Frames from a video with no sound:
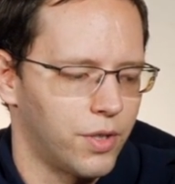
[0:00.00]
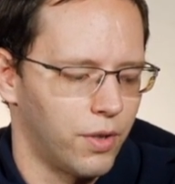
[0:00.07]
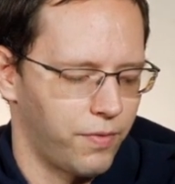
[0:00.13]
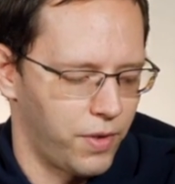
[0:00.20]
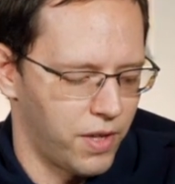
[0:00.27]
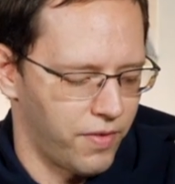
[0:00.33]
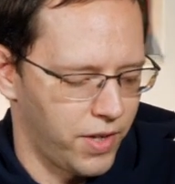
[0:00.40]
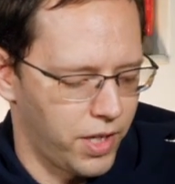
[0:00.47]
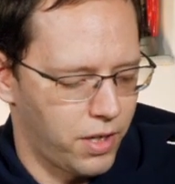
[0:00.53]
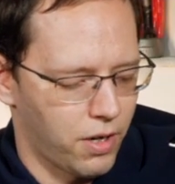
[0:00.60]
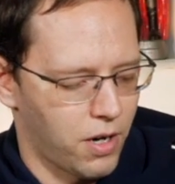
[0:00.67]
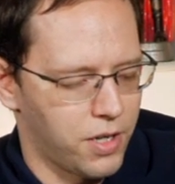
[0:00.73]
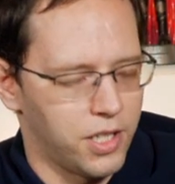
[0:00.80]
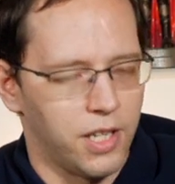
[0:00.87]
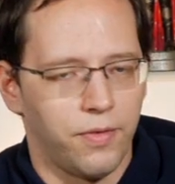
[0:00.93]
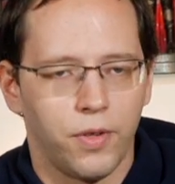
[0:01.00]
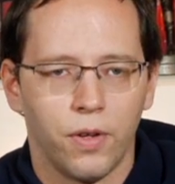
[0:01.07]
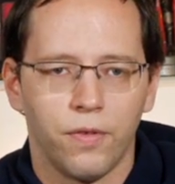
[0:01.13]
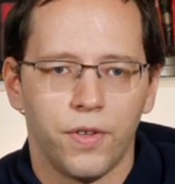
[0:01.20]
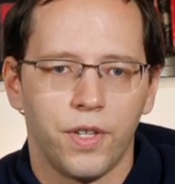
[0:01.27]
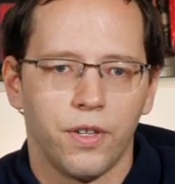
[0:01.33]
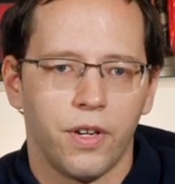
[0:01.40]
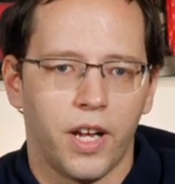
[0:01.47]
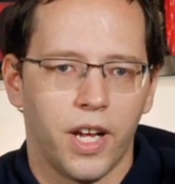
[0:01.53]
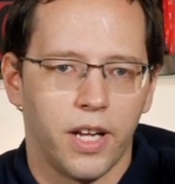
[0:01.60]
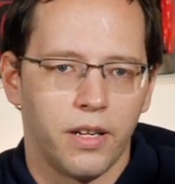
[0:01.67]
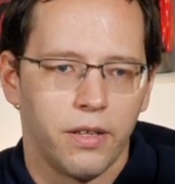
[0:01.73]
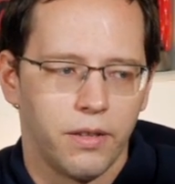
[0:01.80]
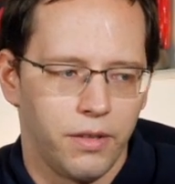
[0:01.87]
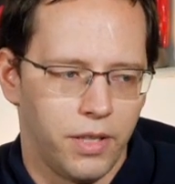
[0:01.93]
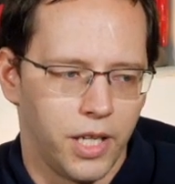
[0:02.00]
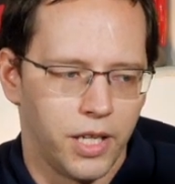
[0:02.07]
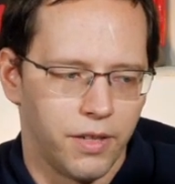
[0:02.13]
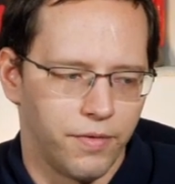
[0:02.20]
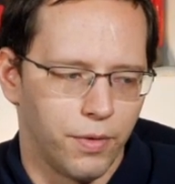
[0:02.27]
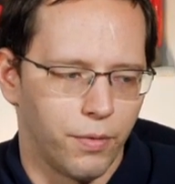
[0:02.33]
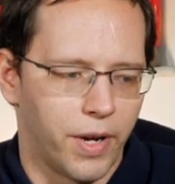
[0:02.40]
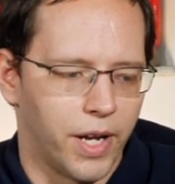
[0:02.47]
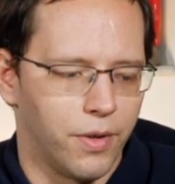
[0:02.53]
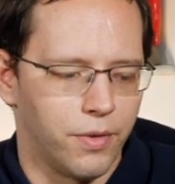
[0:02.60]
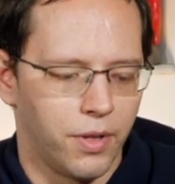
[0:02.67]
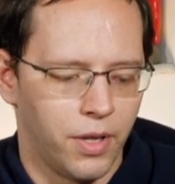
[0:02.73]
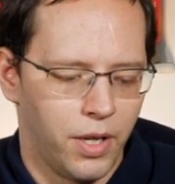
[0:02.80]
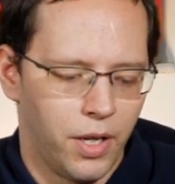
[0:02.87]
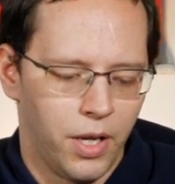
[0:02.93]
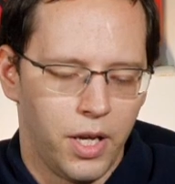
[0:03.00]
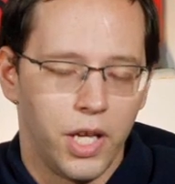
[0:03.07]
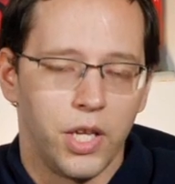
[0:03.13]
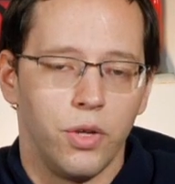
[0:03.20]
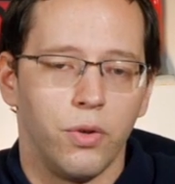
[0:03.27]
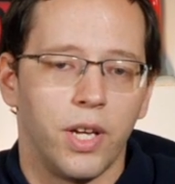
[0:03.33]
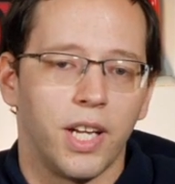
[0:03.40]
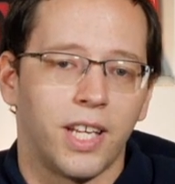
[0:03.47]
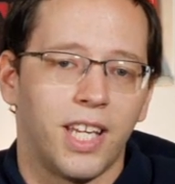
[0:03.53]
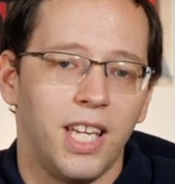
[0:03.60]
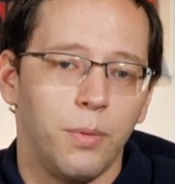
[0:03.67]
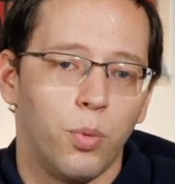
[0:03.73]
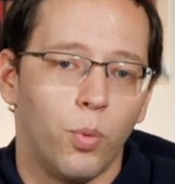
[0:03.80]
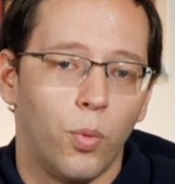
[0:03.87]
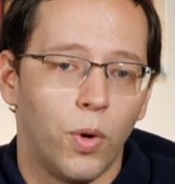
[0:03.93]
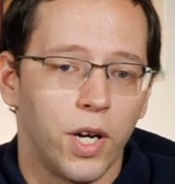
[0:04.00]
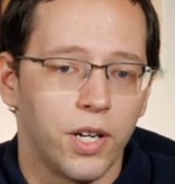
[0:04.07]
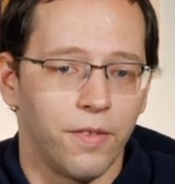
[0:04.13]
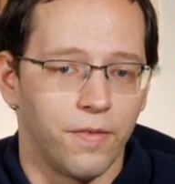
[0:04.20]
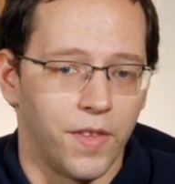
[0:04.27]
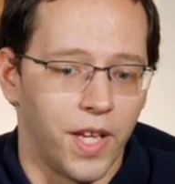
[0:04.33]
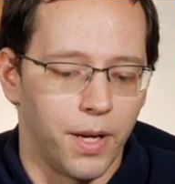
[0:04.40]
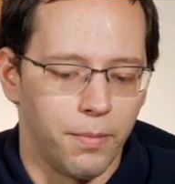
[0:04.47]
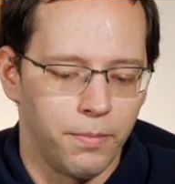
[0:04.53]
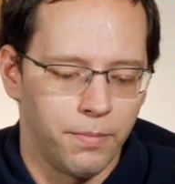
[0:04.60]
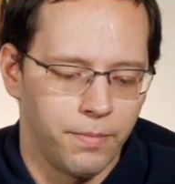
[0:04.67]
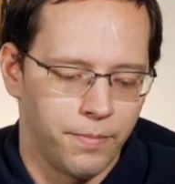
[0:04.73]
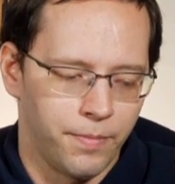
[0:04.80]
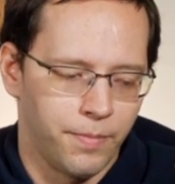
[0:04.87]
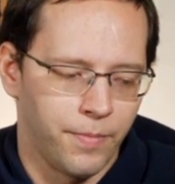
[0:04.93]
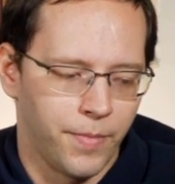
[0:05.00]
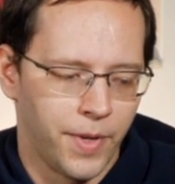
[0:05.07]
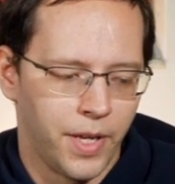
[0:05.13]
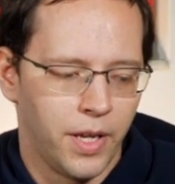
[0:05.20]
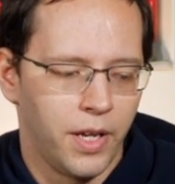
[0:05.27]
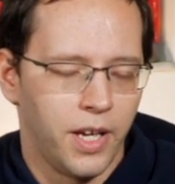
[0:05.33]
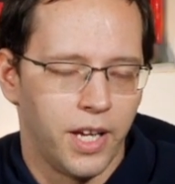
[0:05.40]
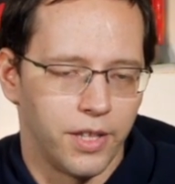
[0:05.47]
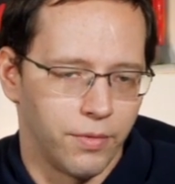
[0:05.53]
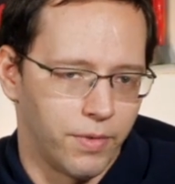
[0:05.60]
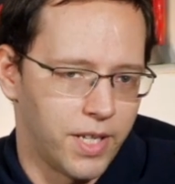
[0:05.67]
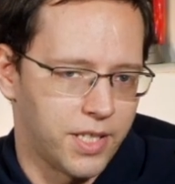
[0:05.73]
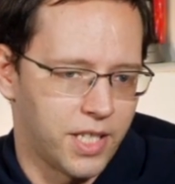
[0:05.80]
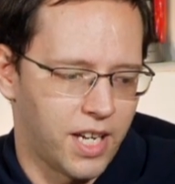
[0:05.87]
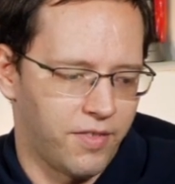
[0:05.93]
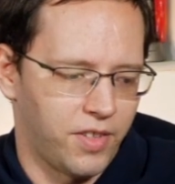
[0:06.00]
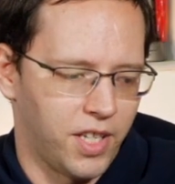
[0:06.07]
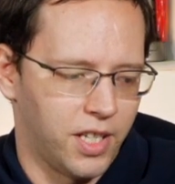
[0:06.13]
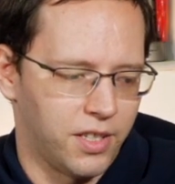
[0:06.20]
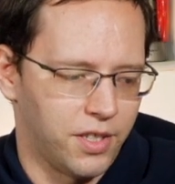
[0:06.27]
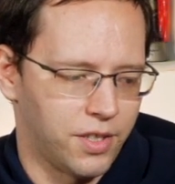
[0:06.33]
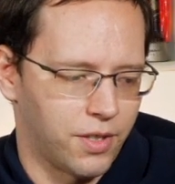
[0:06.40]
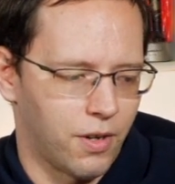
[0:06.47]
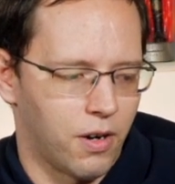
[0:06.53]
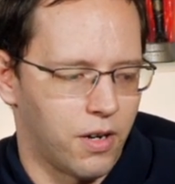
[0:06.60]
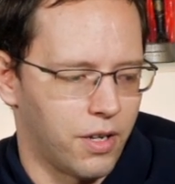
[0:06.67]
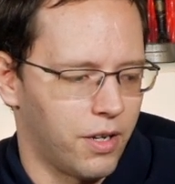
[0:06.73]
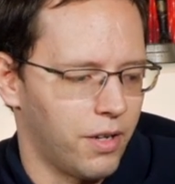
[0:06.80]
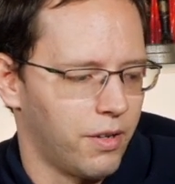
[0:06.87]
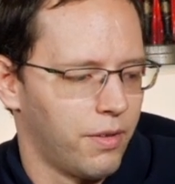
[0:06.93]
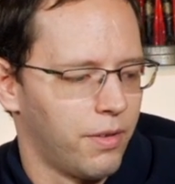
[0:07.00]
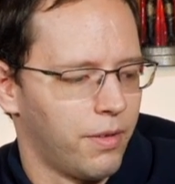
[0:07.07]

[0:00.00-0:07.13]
So if you have any cards left over in your hand at the end of a round, you get to keep 1 of them, and the rest have to get discarded.